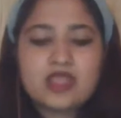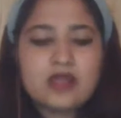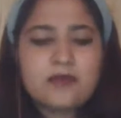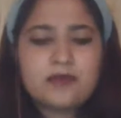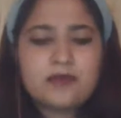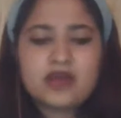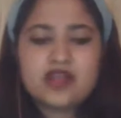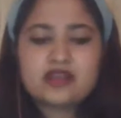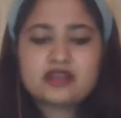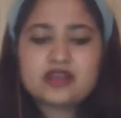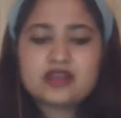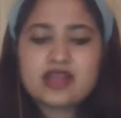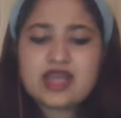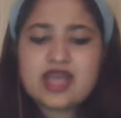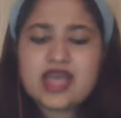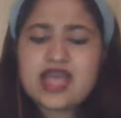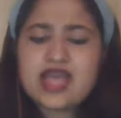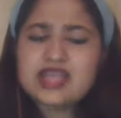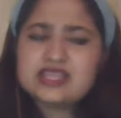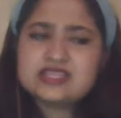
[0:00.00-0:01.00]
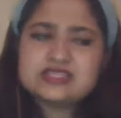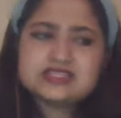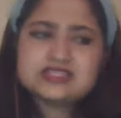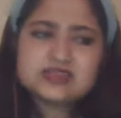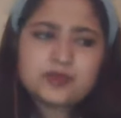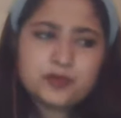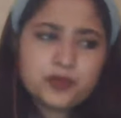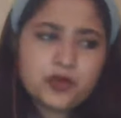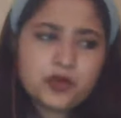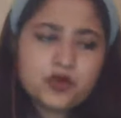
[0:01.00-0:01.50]
But I
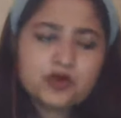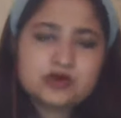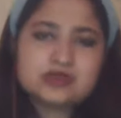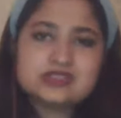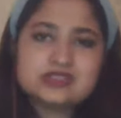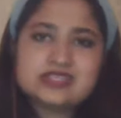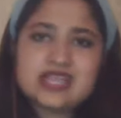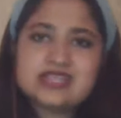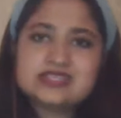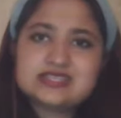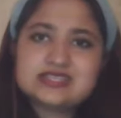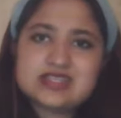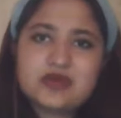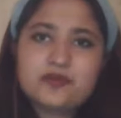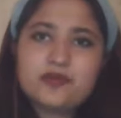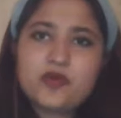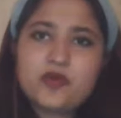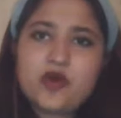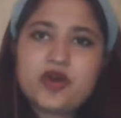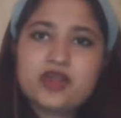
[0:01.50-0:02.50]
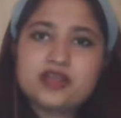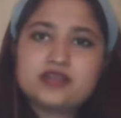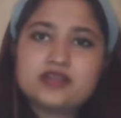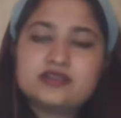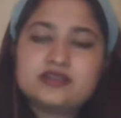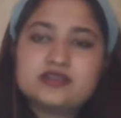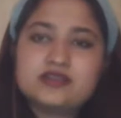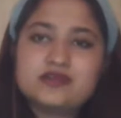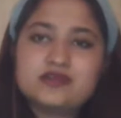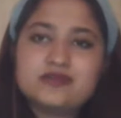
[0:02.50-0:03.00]
suppose at some point
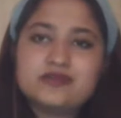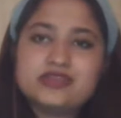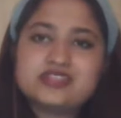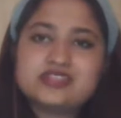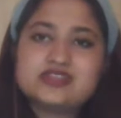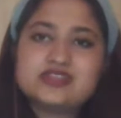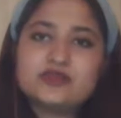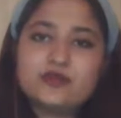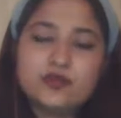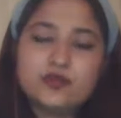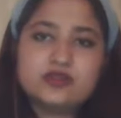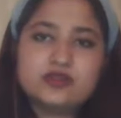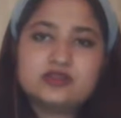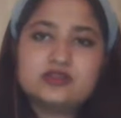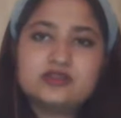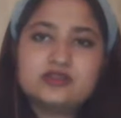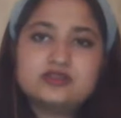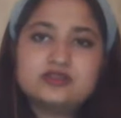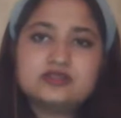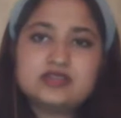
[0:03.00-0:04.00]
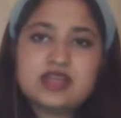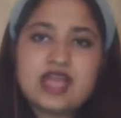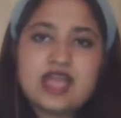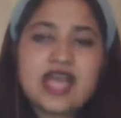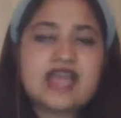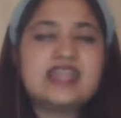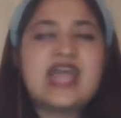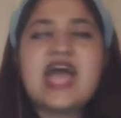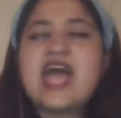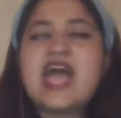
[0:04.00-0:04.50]
Mr. Wood
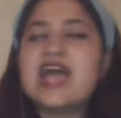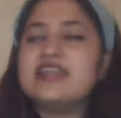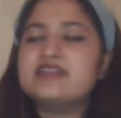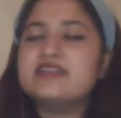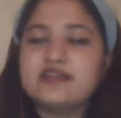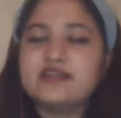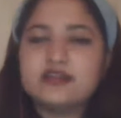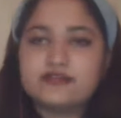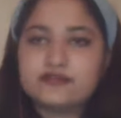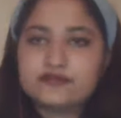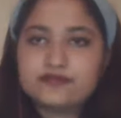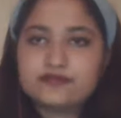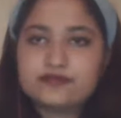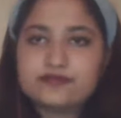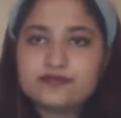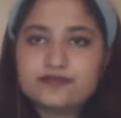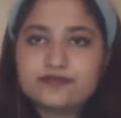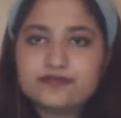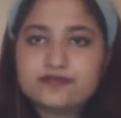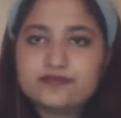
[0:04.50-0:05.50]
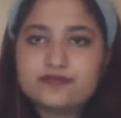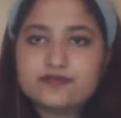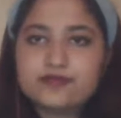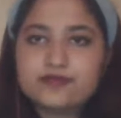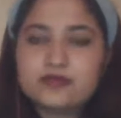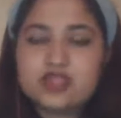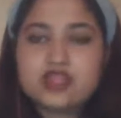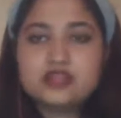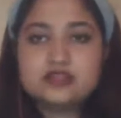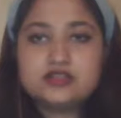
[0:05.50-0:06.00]
had had enough.
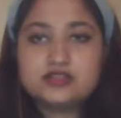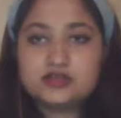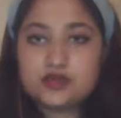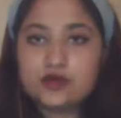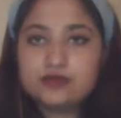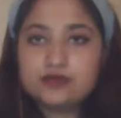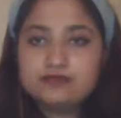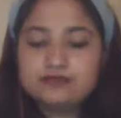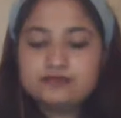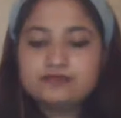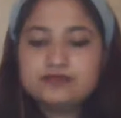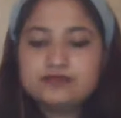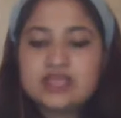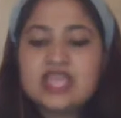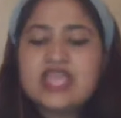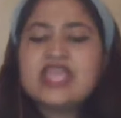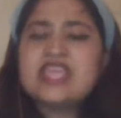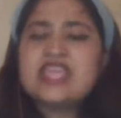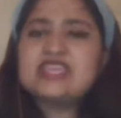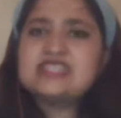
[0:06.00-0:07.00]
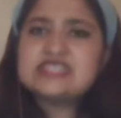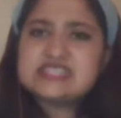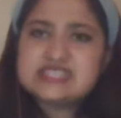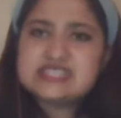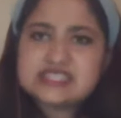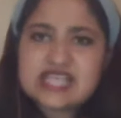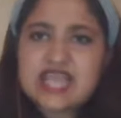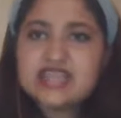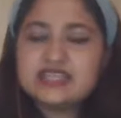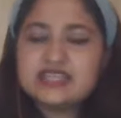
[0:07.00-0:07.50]
So he
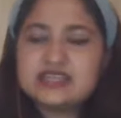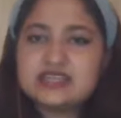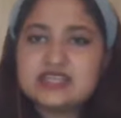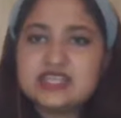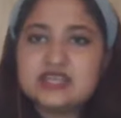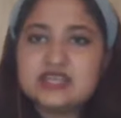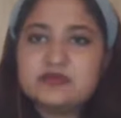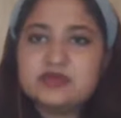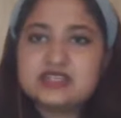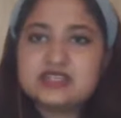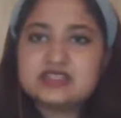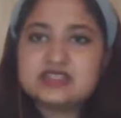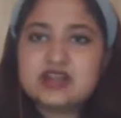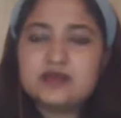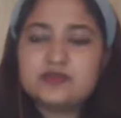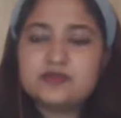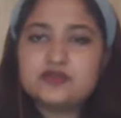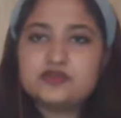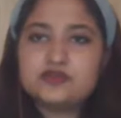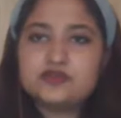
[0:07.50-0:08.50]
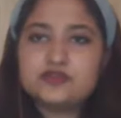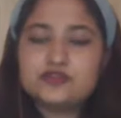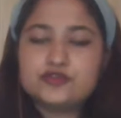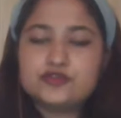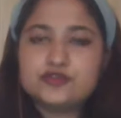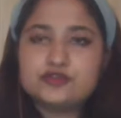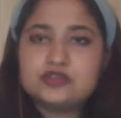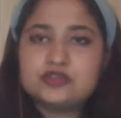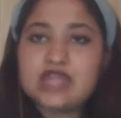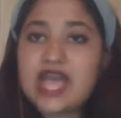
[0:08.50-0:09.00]
decided he must come to
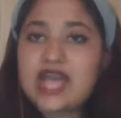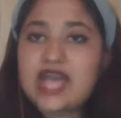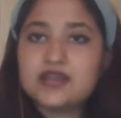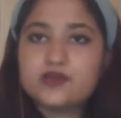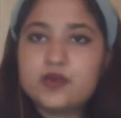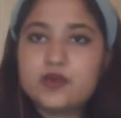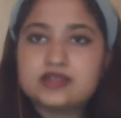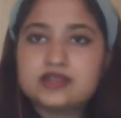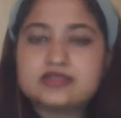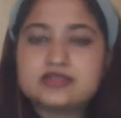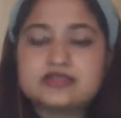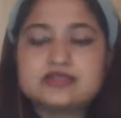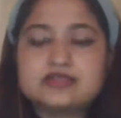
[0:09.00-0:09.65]
truth at once.